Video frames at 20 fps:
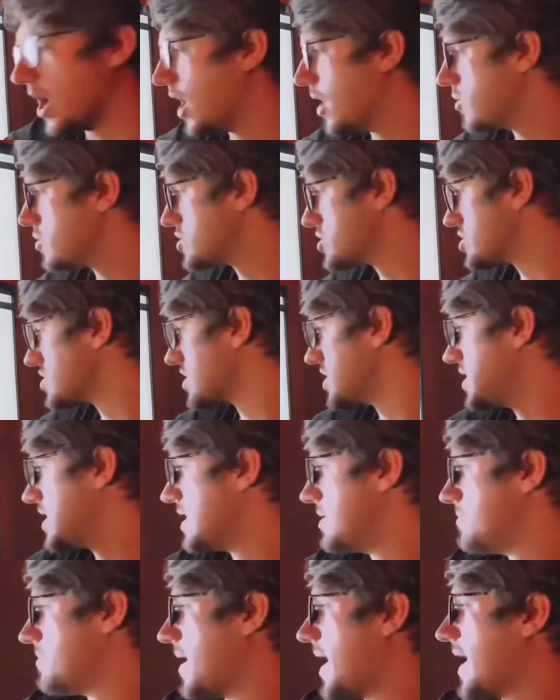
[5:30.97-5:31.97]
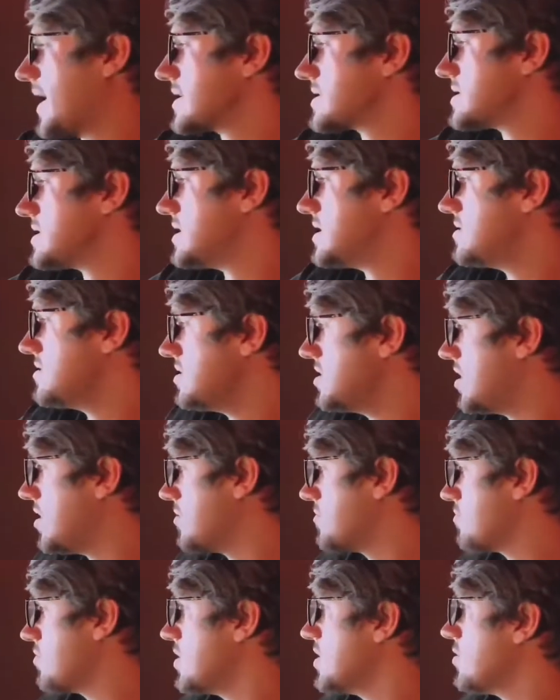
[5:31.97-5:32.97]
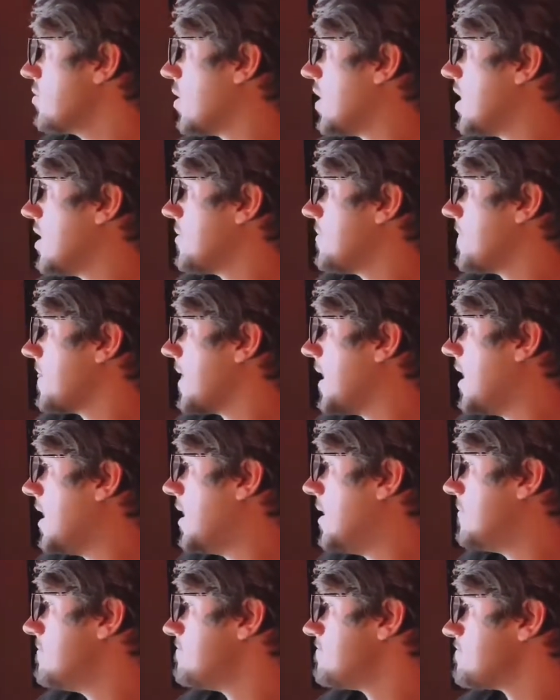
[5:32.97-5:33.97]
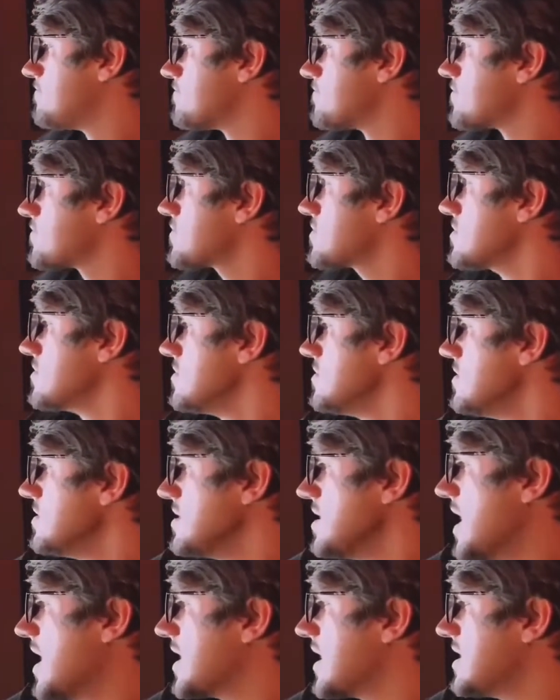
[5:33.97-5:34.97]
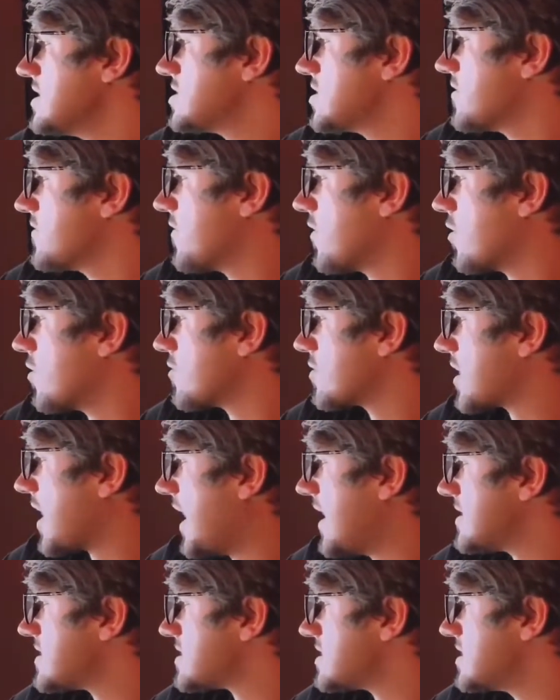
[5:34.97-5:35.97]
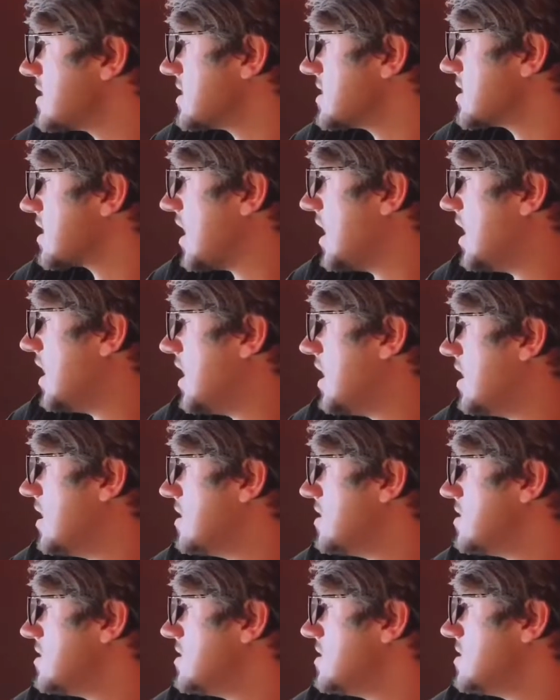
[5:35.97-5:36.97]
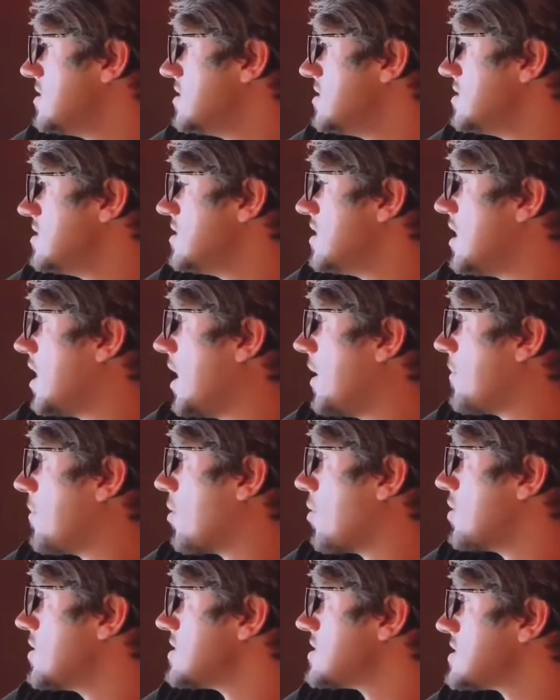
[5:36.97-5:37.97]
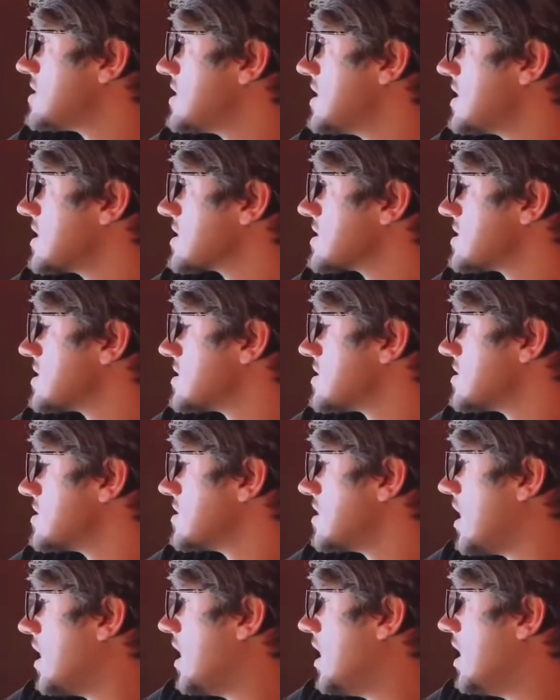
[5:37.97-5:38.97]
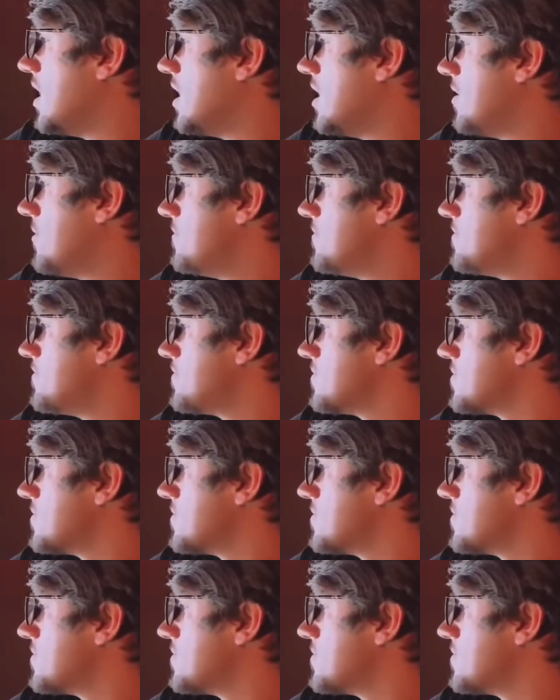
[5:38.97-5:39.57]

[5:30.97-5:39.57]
which is going to impact it, pretty well. I guess they're forecasting a 0.6.